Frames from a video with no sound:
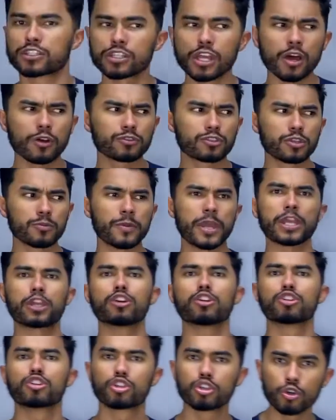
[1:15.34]
So to make
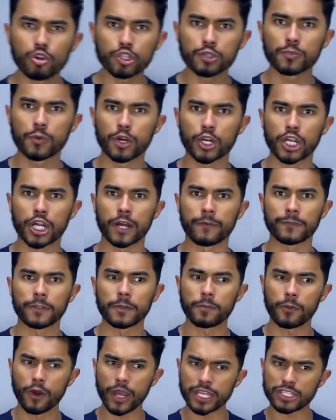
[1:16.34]
your shoes more
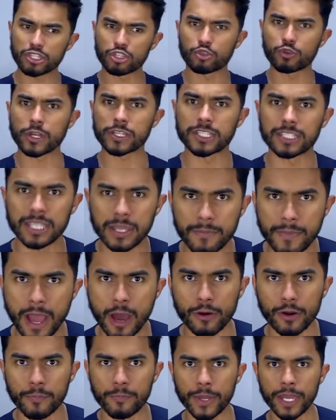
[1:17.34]
comfortable and stretch them
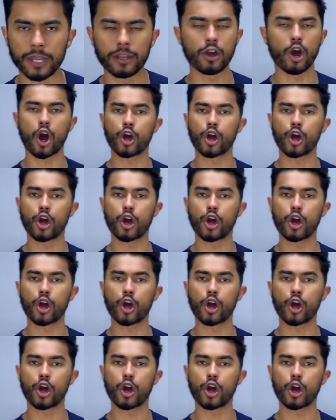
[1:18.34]
out a bit,